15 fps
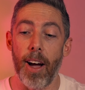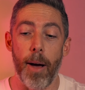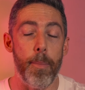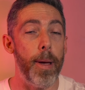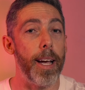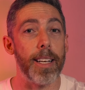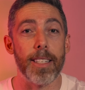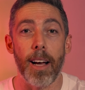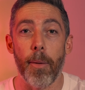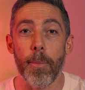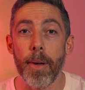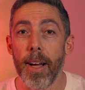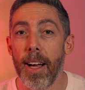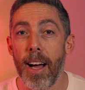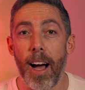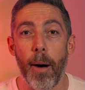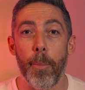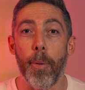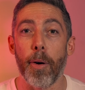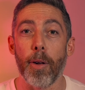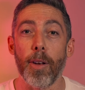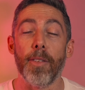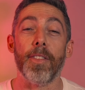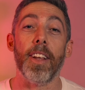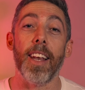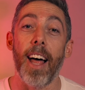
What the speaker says: I picked up a bottle of the